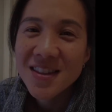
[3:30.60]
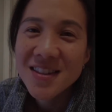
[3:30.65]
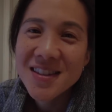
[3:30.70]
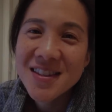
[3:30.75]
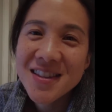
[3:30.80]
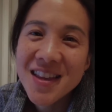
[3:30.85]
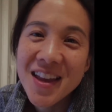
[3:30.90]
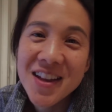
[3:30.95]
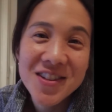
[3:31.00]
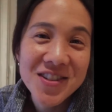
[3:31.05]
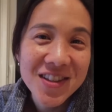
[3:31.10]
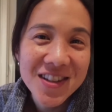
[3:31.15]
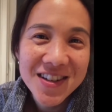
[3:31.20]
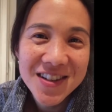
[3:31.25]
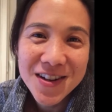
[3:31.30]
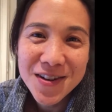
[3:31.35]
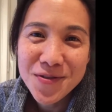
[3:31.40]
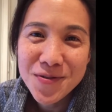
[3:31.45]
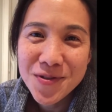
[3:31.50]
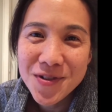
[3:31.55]
this is Angela
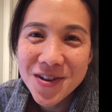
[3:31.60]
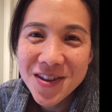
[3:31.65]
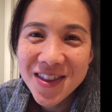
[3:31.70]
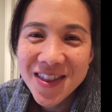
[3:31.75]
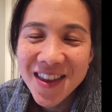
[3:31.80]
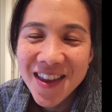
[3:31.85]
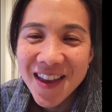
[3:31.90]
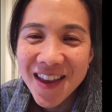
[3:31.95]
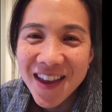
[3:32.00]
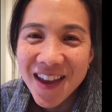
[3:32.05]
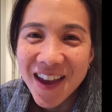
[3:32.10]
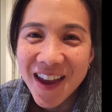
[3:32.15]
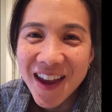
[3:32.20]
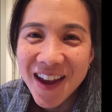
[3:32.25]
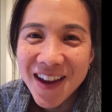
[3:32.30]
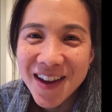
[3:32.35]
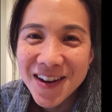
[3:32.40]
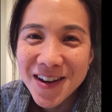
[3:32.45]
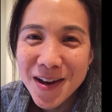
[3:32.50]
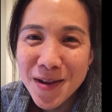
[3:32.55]
Duckworth,
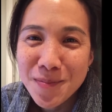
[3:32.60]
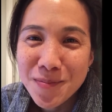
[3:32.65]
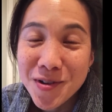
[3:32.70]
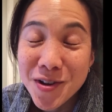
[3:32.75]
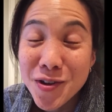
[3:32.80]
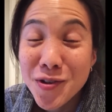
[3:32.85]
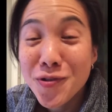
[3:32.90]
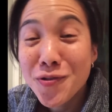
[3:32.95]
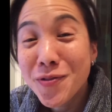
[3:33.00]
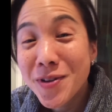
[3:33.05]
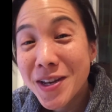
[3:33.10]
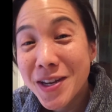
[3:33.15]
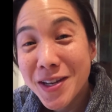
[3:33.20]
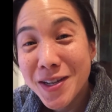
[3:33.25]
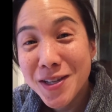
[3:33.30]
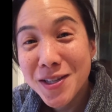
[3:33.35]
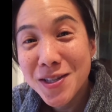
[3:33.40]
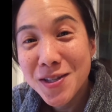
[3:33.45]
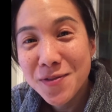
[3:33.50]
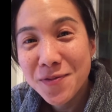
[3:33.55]
and I bring you
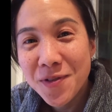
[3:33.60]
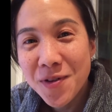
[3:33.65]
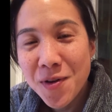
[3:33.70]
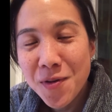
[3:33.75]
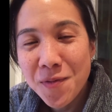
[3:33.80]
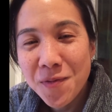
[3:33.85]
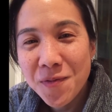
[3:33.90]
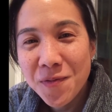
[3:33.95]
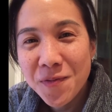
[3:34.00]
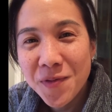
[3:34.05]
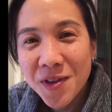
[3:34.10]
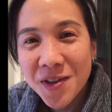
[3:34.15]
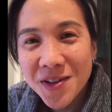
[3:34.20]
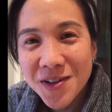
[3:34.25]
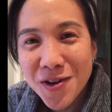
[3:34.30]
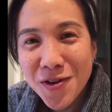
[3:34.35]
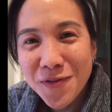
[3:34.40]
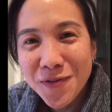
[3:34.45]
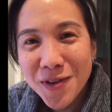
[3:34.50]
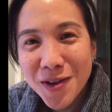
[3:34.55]
greetings from
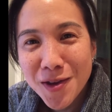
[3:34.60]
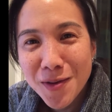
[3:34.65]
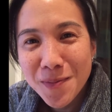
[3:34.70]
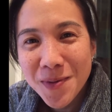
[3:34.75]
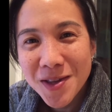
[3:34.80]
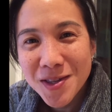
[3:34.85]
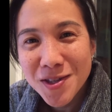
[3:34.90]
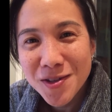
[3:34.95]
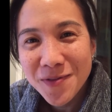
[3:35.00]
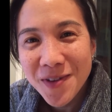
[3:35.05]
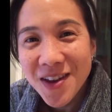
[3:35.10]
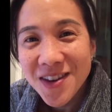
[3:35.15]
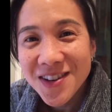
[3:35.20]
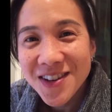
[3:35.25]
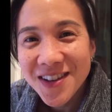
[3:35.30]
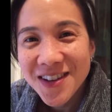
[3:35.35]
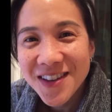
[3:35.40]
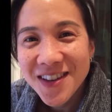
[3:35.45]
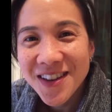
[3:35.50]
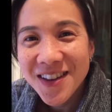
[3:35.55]
Philadelphia,
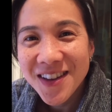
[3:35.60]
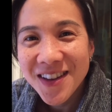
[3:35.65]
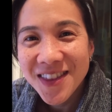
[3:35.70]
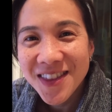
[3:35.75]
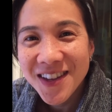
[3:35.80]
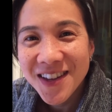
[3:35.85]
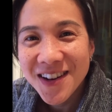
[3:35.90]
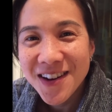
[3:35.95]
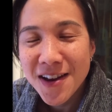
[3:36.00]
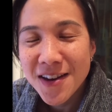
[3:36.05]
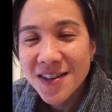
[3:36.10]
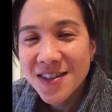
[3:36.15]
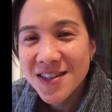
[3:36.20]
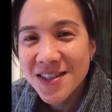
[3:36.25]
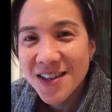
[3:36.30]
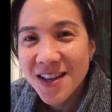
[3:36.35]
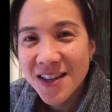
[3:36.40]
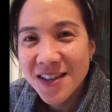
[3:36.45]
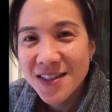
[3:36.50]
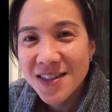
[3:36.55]
Pennsylvania in the United
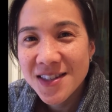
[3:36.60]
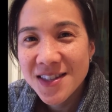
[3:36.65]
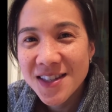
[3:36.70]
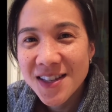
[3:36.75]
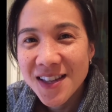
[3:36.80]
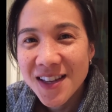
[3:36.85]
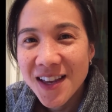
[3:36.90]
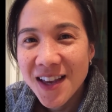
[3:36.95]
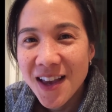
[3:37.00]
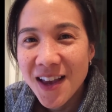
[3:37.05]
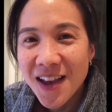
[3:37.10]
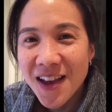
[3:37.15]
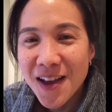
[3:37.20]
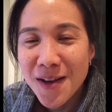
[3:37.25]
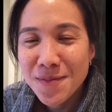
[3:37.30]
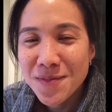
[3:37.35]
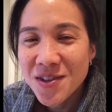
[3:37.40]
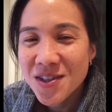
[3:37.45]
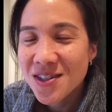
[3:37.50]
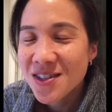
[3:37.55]
States.
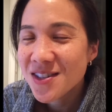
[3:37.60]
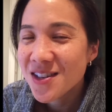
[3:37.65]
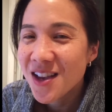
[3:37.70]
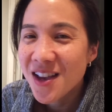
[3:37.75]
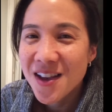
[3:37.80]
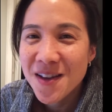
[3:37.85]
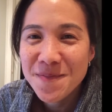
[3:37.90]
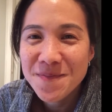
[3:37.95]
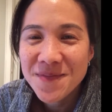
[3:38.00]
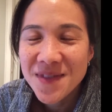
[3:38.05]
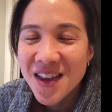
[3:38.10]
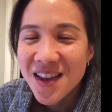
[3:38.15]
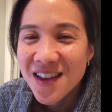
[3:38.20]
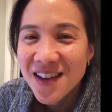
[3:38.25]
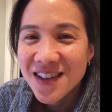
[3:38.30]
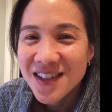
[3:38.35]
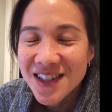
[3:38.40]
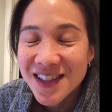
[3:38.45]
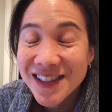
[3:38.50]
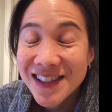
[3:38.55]
I'm just
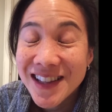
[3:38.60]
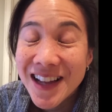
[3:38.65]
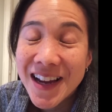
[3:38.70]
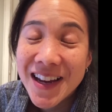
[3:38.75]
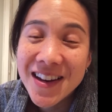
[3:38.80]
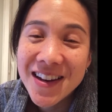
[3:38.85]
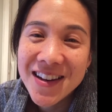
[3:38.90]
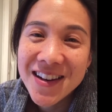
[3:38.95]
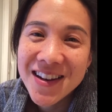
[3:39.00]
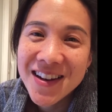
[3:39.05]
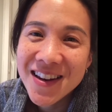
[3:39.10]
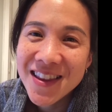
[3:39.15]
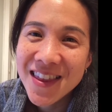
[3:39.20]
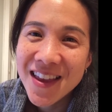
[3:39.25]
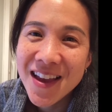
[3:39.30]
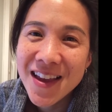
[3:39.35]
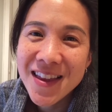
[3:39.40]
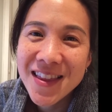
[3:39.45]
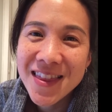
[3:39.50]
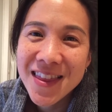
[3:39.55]
delighted
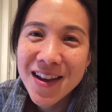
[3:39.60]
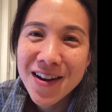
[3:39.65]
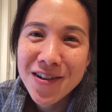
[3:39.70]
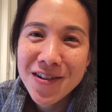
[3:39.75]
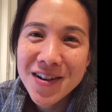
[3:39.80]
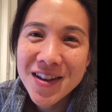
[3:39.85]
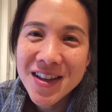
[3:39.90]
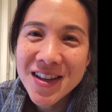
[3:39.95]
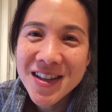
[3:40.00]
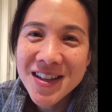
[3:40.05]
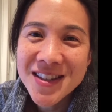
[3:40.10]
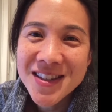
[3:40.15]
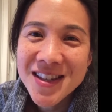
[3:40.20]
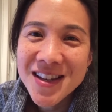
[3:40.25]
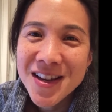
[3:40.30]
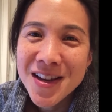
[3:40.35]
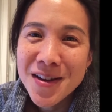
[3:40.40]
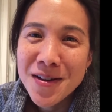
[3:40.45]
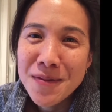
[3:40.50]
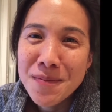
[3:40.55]
that there is
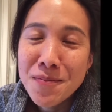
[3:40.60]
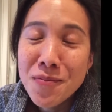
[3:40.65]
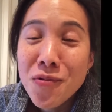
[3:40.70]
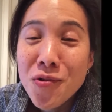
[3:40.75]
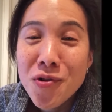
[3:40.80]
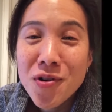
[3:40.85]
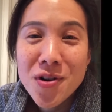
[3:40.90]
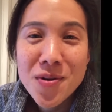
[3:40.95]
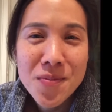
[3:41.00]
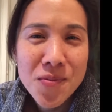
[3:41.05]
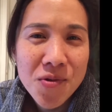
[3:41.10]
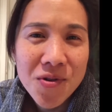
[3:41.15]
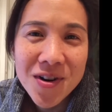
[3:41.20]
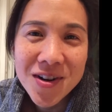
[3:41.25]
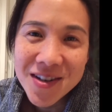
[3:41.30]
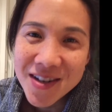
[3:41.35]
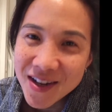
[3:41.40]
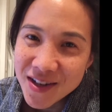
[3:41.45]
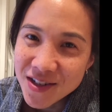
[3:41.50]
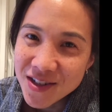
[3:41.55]
more and more
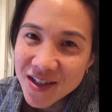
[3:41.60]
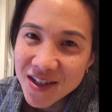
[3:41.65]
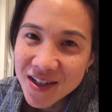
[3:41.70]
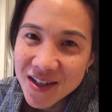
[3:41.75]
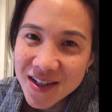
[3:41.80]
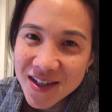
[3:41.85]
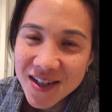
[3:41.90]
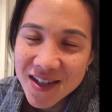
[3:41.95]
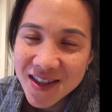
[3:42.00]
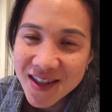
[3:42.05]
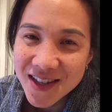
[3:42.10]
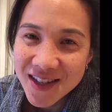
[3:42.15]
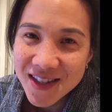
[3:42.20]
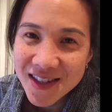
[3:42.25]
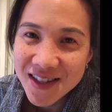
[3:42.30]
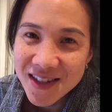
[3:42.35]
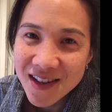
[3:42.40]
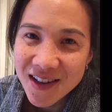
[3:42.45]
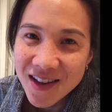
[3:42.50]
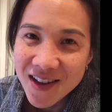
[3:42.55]
attention to
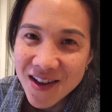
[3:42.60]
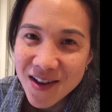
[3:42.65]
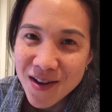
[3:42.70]
this